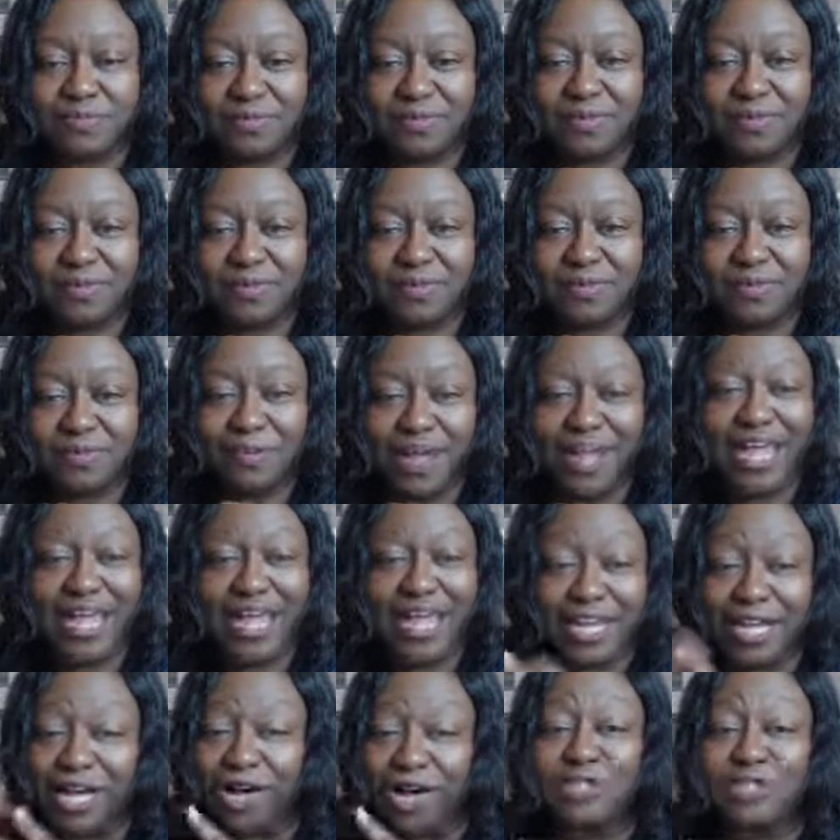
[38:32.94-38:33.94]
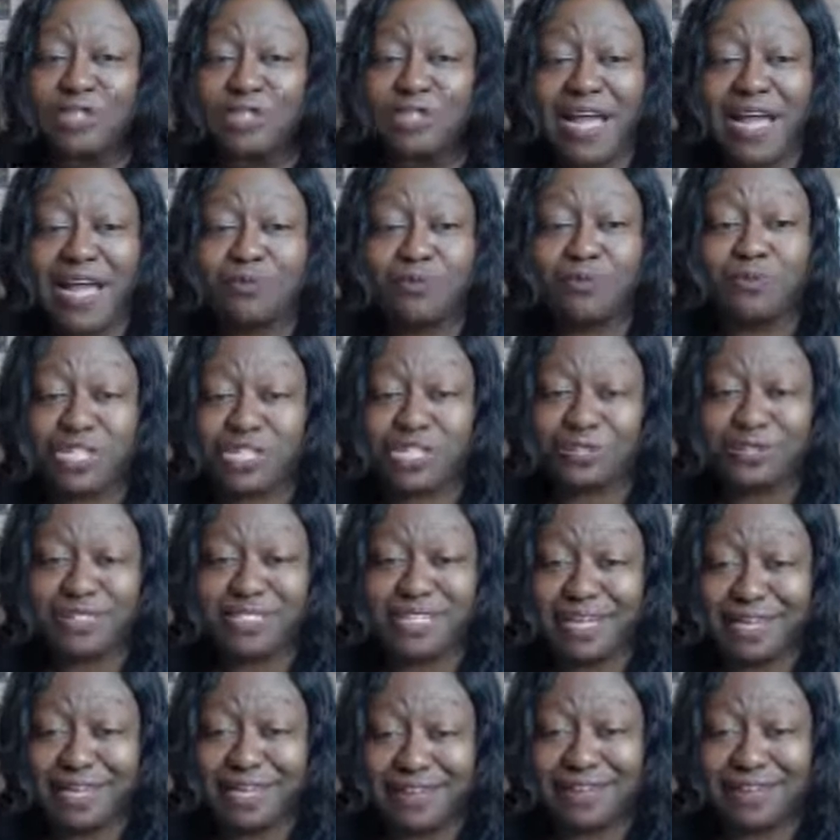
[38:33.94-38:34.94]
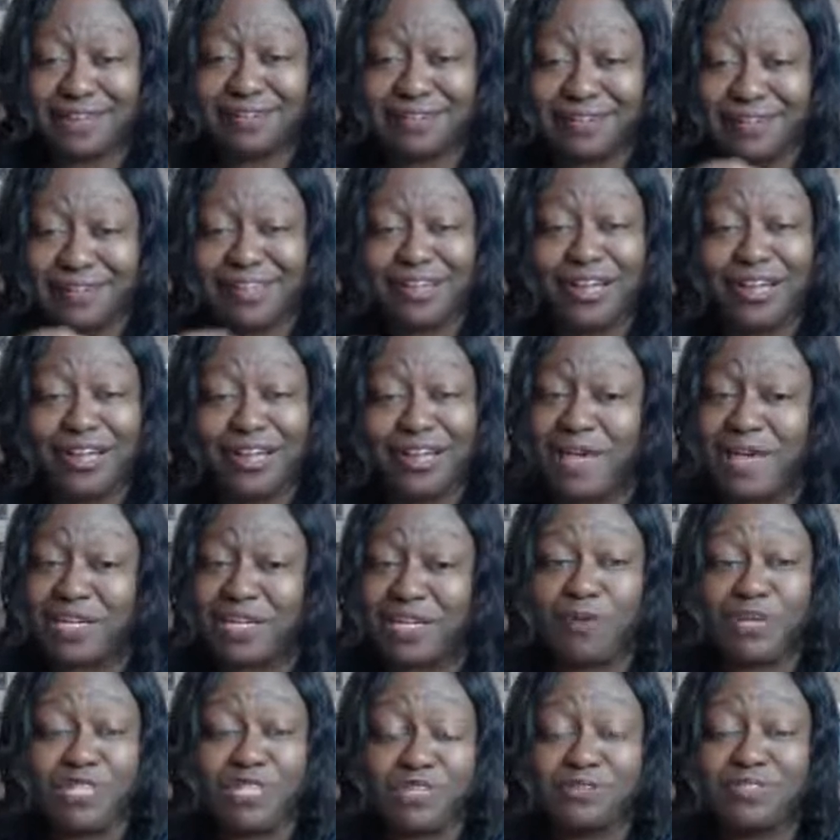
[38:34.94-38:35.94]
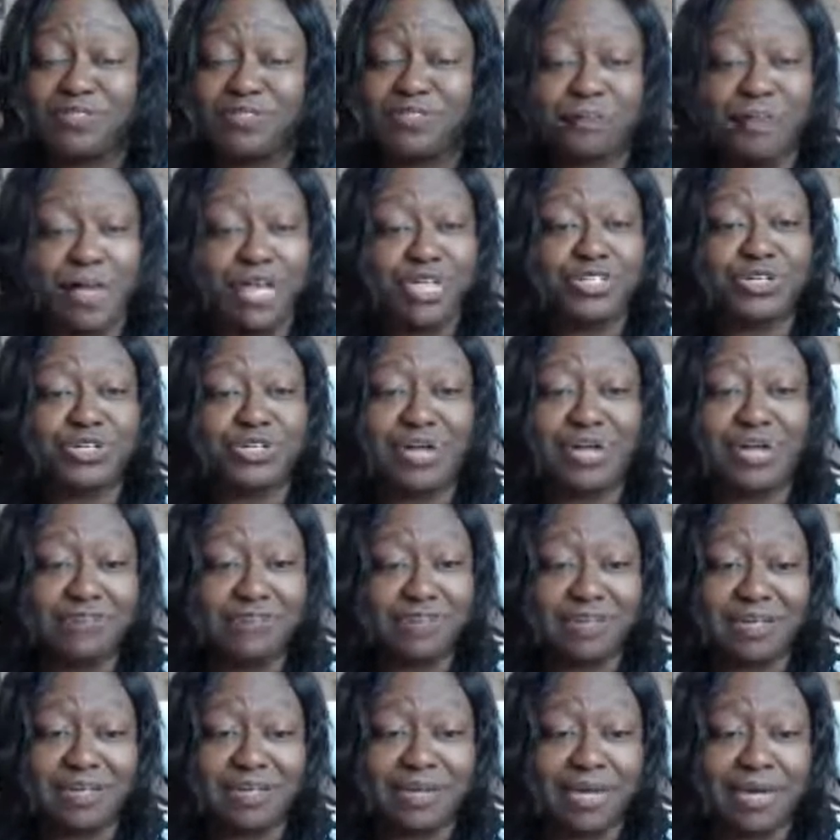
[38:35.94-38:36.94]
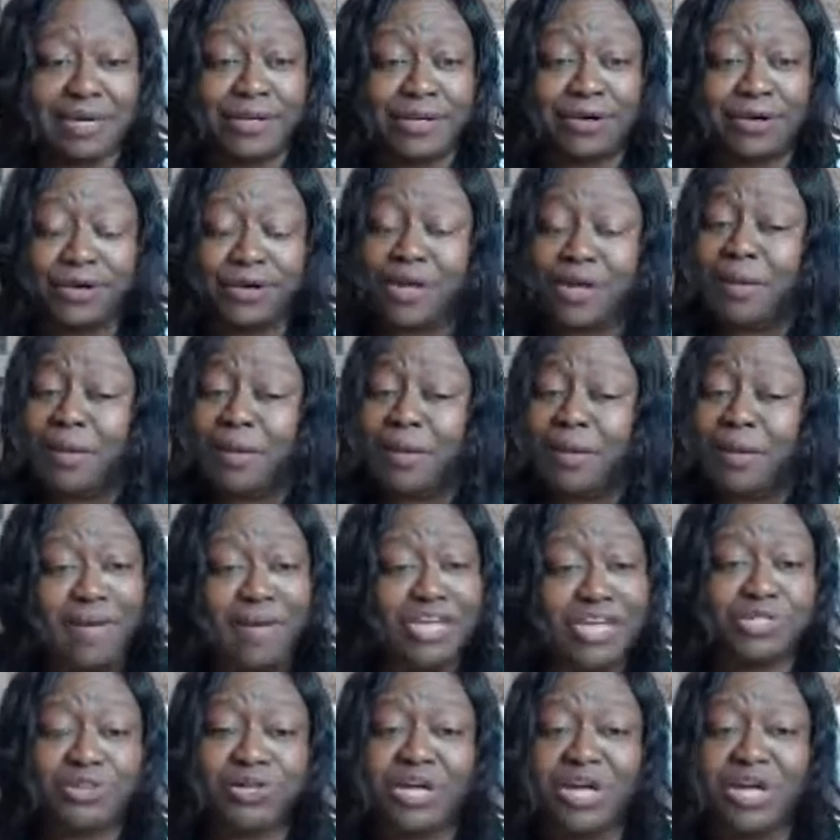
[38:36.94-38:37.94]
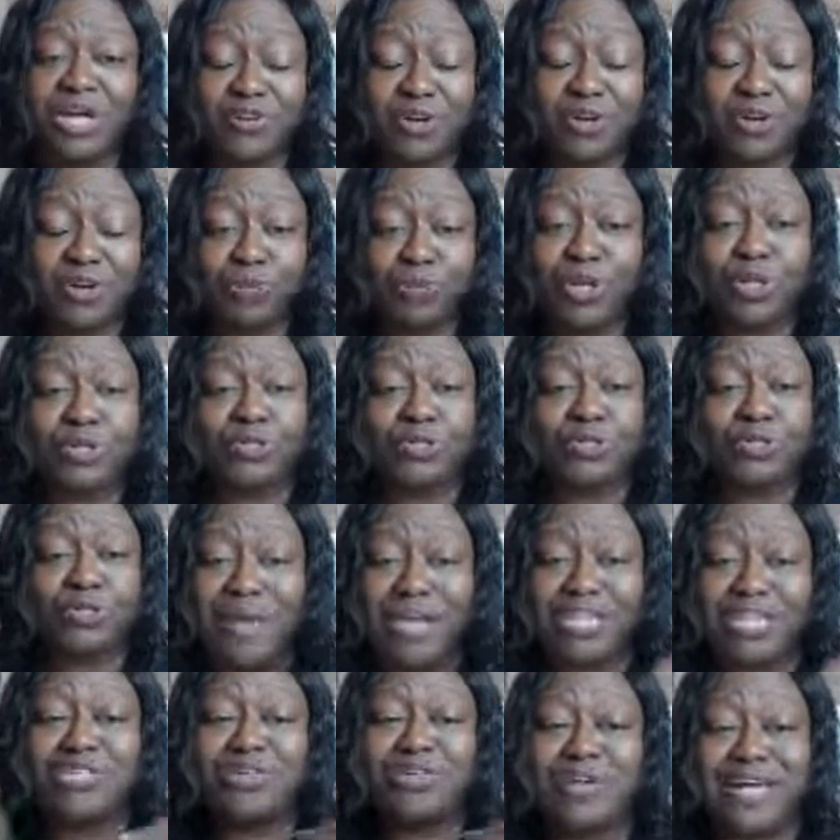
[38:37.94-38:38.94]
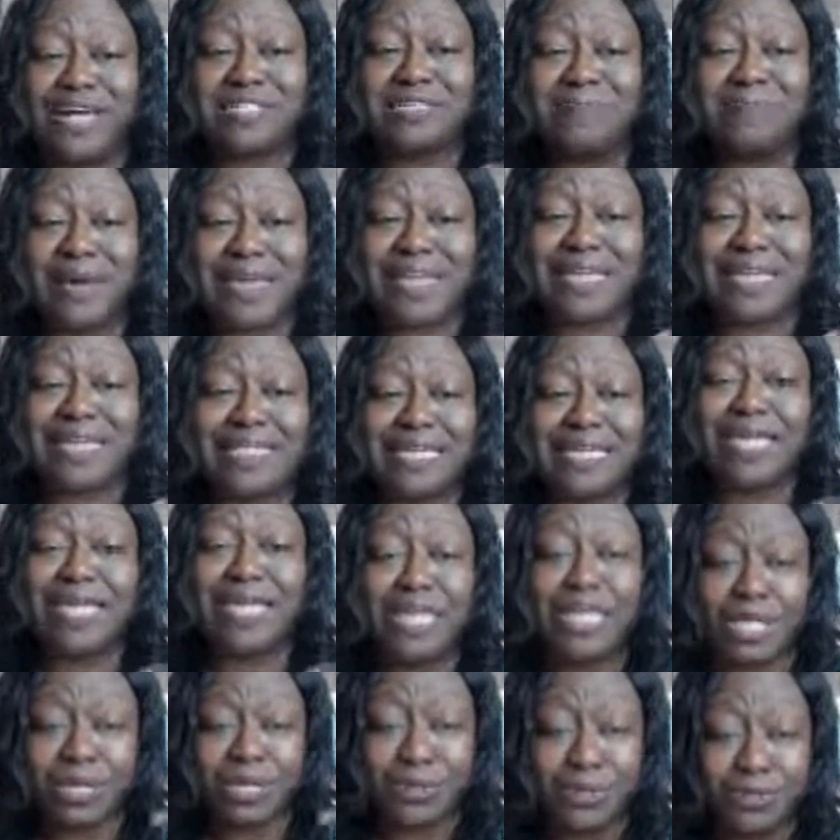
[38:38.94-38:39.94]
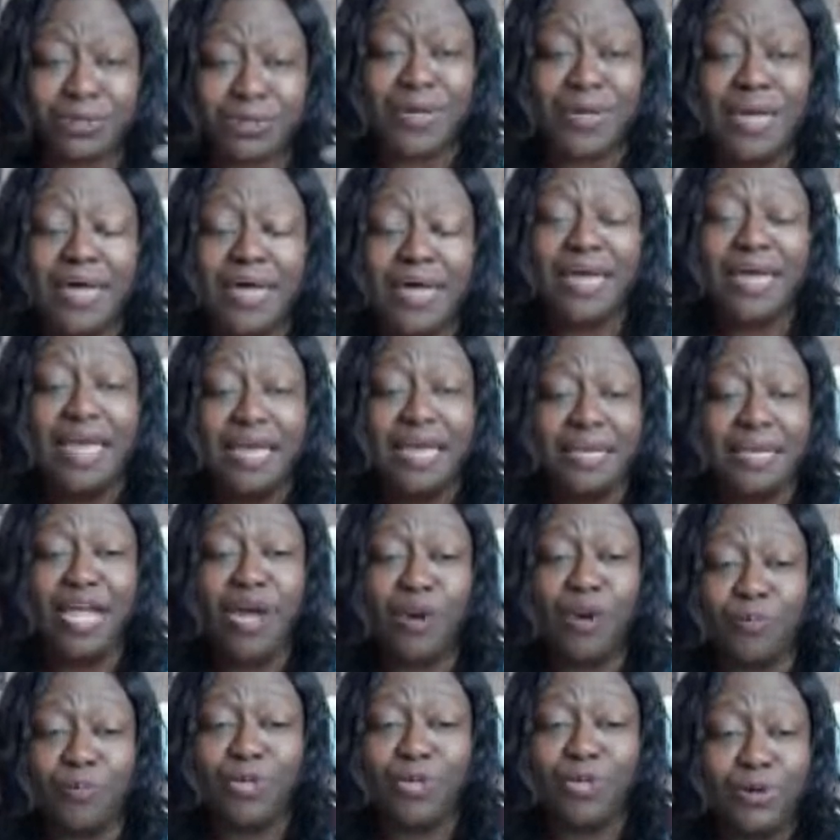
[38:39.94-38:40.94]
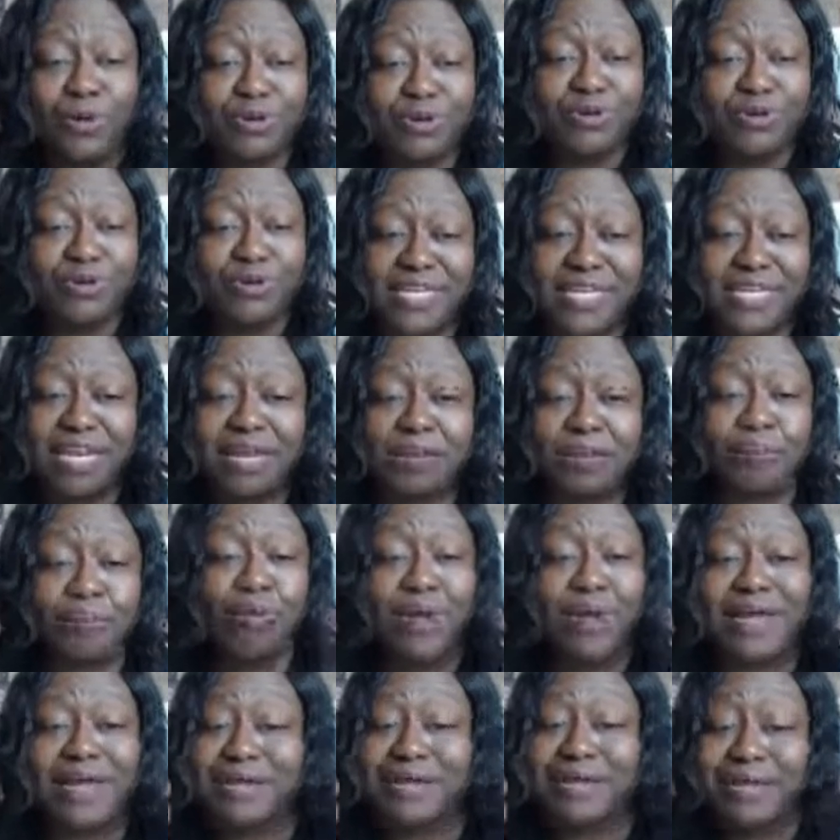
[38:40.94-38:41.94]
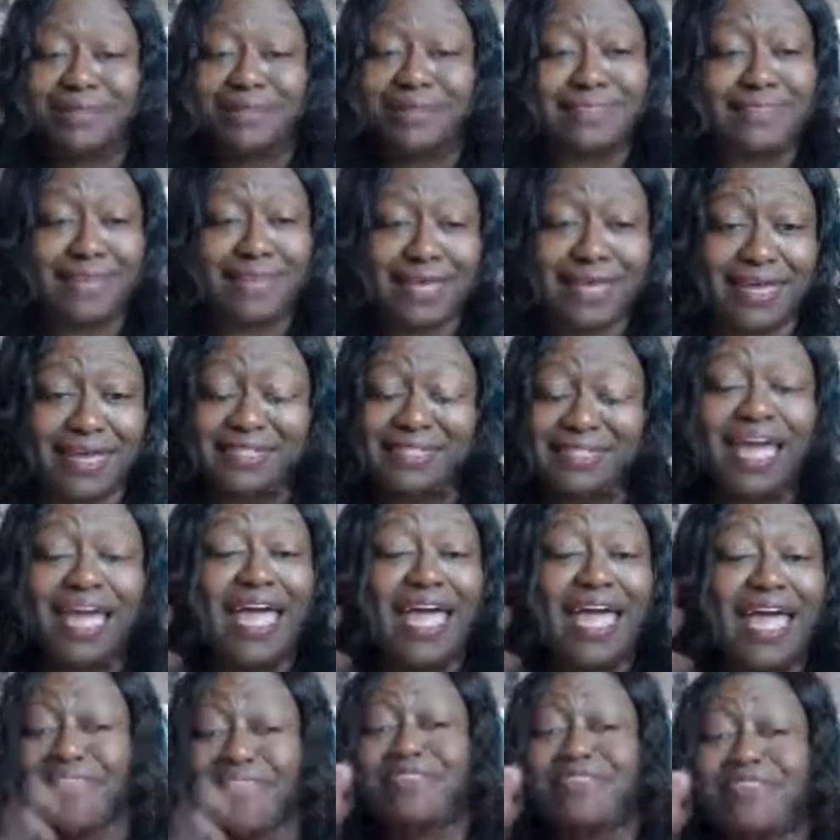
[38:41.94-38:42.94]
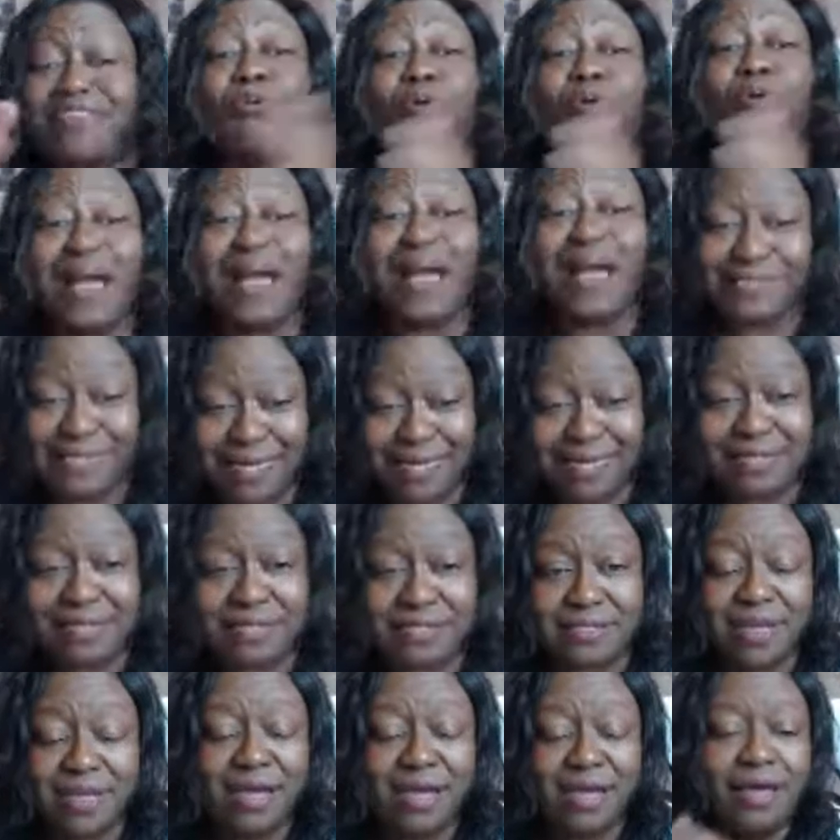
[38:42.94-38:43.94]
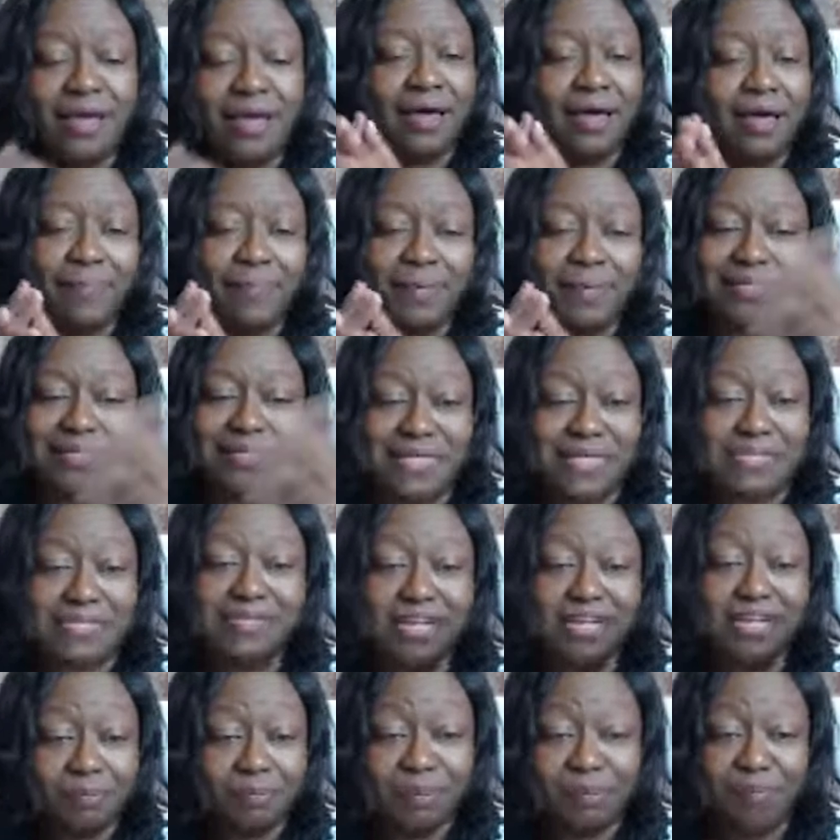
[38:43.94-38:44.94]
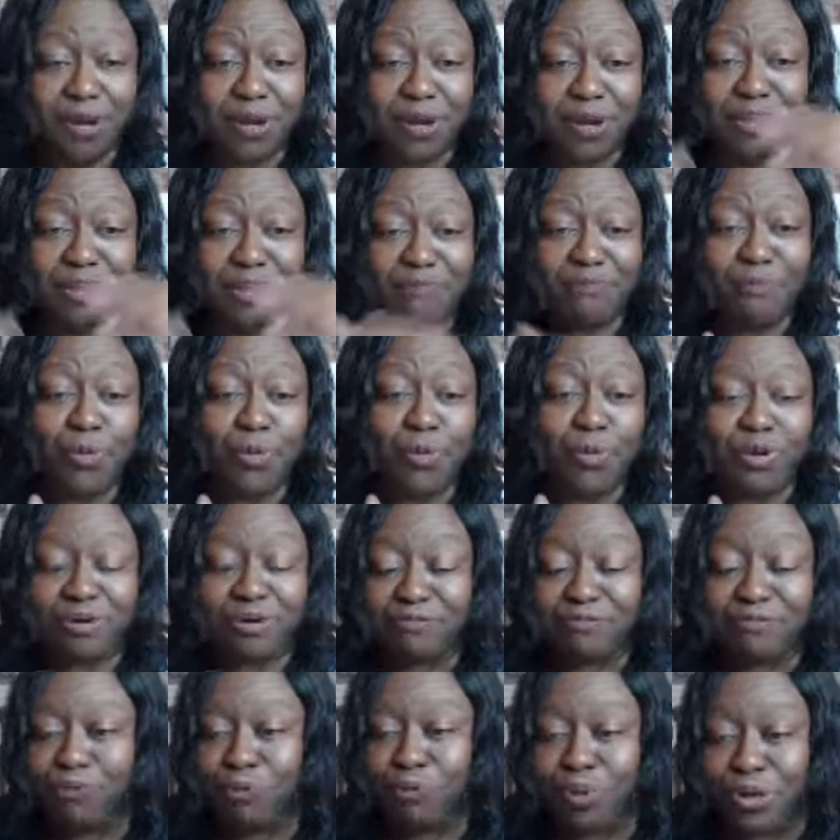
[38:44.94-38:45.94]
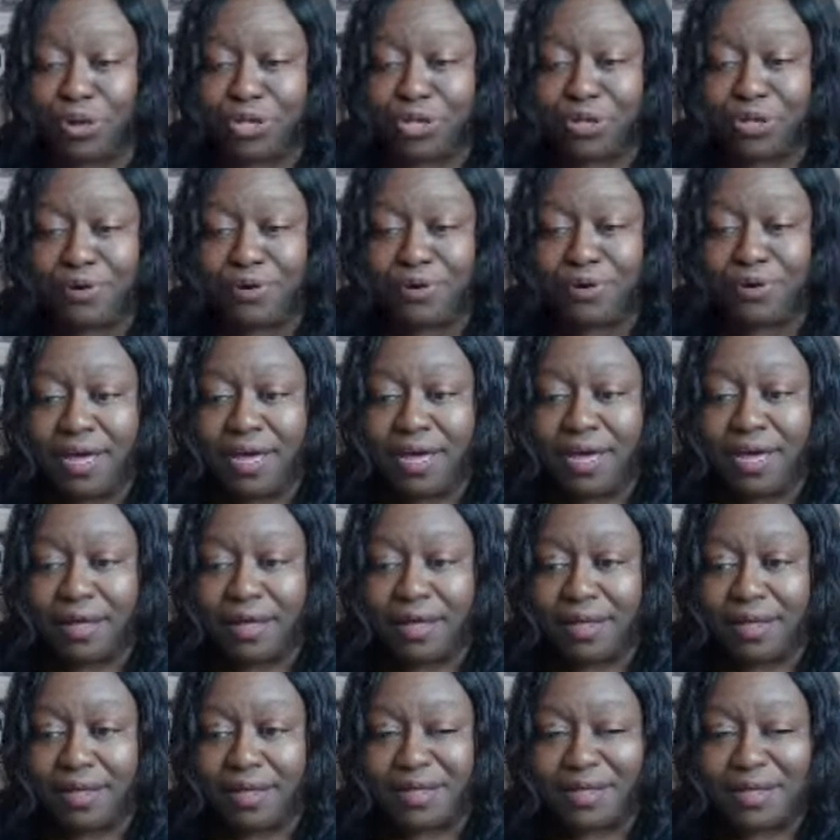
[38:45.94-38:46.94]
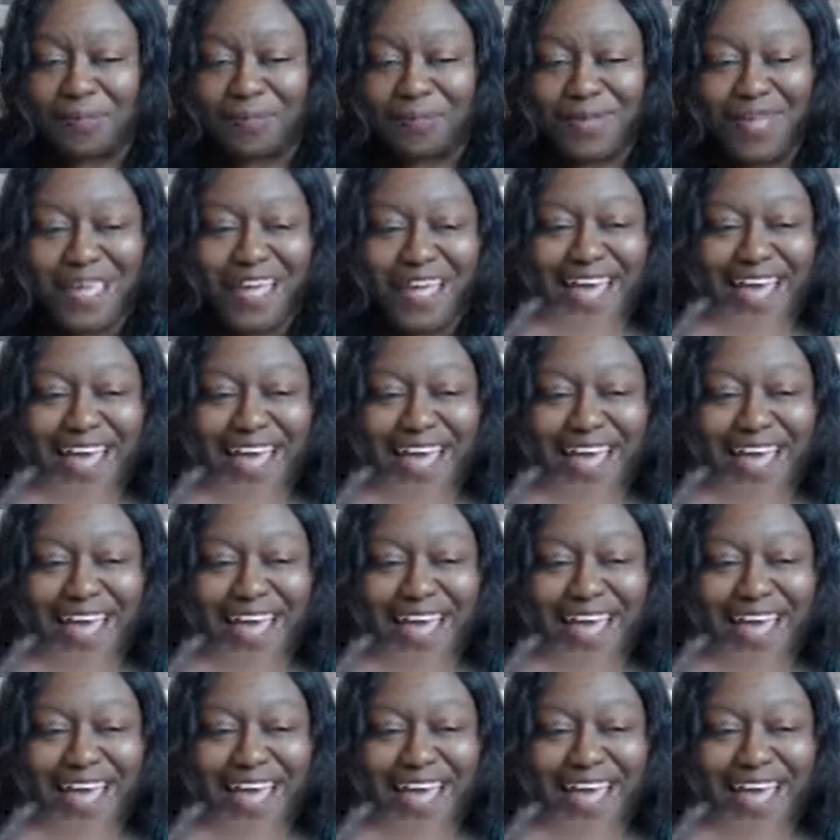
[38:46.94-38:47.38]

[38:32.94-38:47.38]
Right. And it goes back to what you said. Goes back to what you said. Make sure you have a good lender, but make sure you have a good realtor. Make sure you got somebody telling you and helping you understand and break down the things and the process, because that's going to be very important for you. I'm